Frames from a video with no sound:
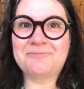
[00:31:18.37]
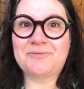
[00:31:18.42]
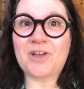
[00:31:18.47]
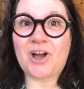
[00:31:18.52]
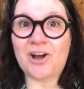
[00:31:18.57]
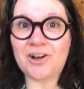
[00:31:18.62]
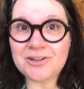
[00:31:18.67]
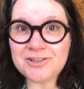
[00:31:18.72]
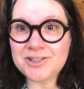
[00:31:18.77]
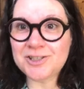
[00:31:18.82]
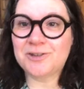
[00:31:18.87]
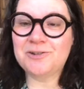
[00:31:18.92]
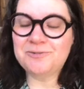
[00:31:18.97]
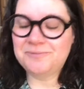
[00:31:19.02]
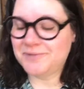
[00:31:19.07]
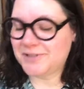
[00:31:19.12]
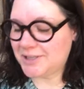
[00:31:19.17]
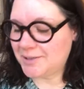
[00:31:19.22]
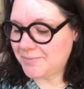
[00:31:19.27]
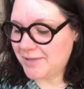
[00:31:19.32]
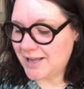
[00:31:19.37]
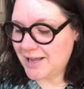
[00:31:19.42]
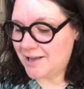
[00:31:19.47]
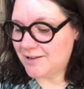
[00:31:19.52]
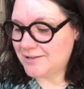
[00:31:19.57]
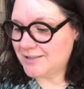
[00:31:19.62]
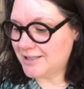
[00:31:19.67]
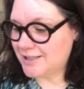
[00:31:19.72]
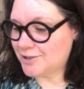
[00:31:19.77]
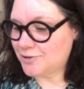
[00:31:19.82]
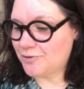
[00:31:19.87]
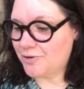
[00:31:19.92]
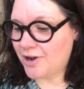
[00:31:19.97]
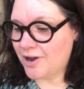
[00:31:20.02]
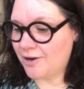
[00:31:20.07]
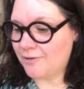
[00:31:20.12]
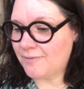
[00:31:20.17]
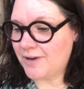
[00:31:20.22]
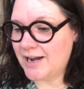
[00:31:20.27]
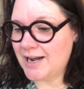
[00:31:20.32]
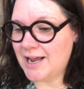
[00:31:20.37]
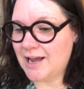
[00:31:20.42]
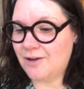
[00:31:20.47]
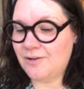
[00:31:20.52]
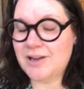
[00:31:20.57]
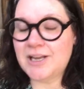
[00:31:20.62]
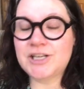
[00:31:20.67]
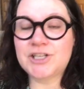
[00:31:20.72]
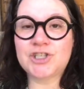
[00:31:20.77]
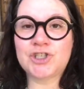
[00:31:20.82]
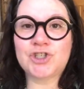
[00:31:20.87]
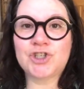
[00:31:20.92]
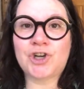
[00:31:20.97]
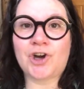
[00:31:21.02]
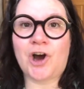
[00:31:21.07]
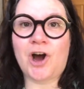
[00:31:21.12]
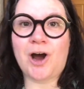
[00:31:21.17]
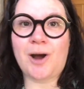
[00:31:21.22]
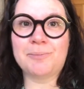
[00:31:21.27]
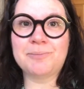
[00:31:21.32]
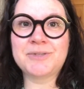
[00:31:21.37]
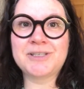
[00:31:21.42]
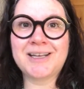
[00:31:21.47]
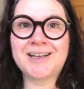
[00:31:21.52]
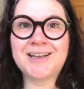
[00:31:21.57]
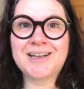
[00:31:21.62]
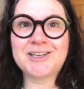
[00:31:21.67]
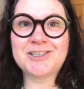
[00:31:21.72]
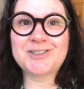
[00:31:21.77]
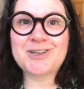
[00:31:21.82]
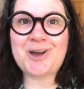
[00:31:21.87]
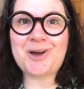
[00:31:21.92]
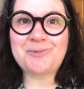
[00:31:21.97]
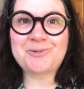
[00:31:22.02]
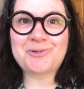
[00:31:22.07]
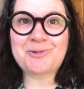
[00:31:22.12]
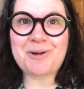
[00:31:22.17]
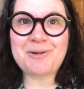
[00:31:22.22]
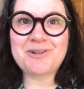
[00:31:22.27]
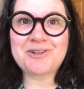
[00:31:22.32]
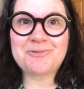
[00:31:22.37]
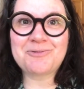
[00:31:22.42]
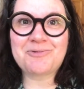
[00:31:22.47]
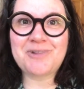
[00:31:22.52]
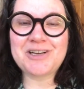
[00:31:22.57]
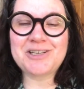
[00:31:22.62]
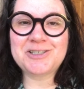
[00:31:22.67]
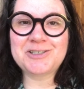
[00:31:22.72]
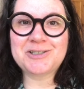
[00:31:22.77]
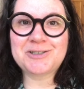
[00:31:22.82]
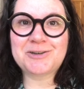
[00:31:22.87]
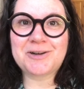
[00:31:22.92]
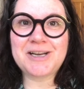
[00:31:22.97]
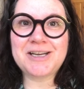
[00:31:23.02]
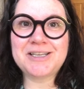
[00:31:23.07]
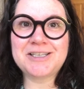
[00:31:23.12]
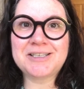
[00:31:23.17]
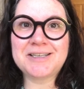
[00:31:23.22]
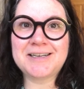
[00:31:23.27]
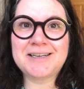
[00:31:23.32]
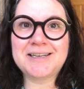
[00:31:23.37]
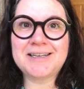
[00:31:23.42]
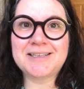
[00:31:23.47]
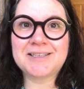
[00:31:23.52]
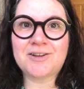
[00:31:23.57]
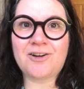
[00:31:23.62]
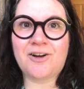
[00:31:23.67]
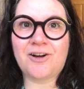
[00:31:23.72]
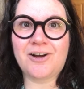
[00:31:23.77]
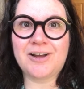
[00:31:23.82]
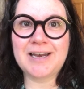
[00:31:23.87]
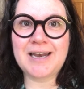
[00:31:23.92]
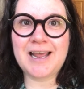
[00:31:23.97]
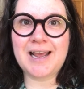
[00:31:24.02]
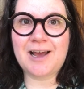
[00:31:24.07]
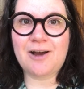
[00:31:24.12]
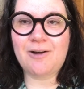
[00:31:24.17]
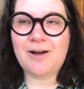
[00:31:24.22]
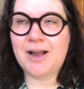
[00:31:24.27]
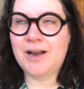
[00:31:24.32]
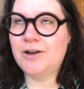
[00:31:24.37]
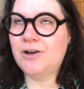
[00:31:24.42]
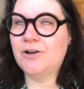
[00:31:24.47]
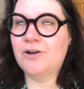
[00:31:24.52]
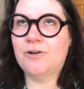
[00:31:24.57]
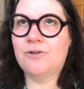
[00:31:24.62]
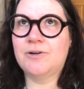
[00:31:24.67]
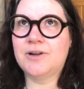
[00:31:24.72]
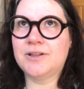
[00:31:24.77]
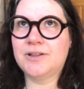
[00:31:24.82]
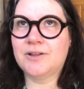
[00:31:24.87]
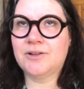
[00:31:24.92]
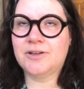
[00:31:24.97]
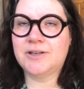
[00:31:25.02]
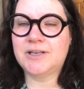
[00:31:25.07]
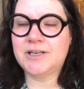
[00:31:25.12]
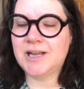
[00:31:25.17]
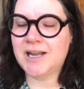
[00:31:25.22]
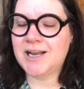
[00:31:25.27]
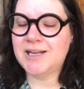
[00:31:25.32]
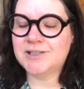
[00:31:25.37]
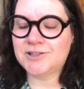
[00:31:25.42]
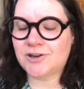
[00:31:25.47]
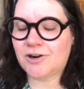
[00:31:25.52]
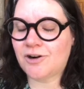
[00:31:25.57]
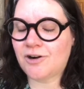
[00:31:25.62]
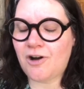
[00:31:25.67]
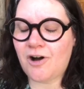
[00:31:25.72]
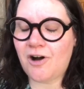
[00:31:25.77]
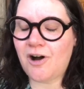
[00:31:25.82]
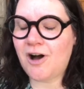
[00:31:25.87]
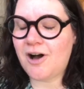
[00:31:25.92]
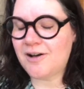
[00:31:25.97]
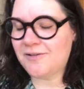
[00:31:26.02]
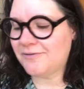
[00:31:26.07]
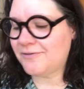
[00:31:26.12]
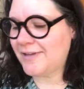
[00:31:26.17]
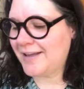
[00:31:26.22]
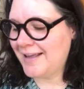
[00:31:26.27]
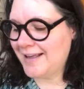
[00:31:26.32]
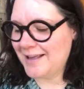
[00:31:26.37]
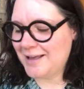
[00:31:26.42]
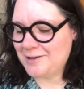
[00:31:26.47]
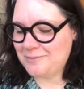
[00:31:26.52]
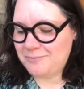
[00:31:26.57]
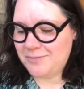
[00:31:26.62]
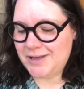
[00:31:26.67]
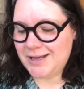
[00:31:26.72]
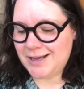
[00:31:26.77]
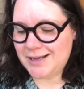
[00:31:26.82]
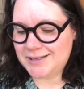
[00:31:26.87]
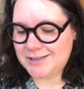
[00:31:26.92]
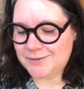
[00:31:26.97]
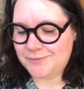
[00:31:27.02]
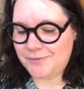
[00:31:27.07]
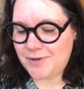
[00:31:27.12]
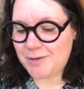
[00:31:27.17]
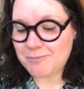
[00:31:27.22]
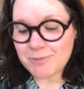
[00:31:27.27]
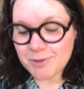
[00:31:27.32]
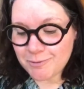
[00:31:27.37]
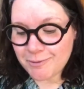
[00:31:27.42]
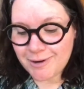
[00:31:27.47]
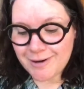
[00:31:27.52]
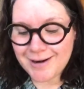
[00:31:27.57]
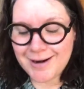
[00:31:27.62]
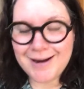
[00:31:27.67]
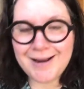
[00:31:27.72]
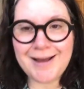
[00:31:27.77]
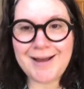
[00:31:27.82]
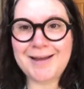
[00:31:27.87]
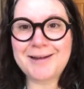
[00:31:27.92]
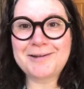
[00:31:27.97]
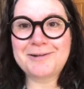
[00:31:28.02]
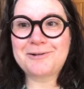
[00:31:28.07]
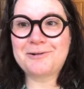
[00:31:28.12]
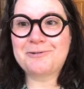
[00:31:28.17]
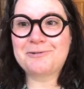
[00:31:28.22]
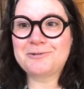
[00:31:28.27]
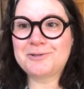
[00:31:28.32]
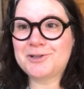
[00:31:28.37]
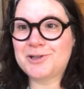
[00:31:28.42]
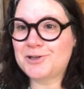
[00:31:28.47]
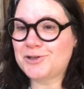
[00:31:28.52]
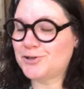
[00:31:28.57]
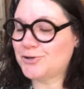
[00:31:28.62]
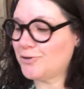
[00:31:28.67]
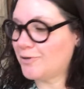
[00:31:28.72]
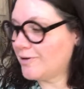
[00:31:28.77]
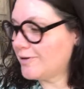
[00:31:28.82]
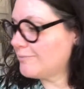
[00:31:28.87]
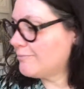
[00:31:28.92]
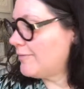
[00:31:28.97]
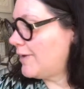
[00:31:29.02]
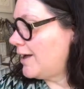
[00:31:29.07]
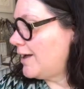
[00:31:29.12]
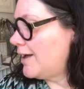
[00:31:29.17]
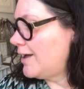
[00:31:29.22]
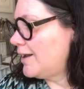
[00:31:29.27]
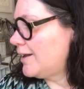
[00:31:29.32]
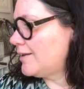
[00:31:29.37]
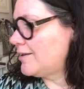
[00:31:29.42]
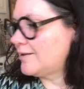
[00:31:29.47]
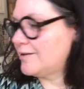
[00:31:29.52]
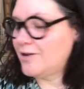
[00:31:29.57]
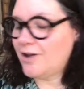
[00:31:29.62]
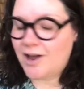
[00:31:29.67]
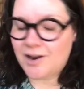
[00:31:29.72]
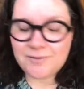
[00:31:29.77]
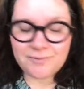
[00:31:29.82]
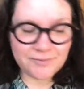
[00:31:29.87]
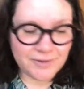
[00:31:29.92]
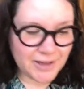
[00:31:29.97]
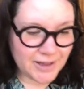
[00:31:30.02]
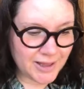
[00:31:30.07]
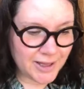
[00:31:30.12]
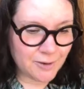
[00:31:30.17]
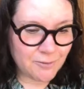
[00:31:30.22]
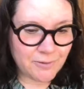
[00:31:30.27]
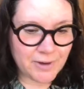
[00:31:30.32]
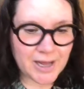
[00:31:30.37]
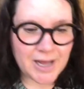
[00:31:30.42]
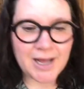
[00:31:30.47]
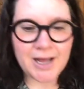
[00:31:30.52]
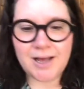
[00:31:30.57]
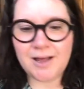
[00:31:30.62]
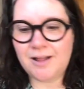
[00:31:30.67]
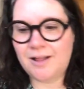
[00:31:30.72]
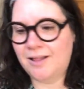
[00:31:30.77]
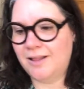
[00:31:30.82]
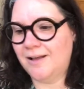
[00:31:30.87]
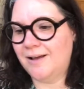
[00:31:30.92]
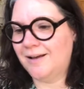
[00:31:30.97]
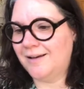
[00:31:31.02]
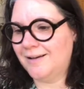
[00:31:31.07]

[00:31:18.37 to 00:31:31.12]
Also, something else that's going on right now is Chopped. Chopped registration is on now. I know the dates are off because February, I don't know, the short month, not feeling well,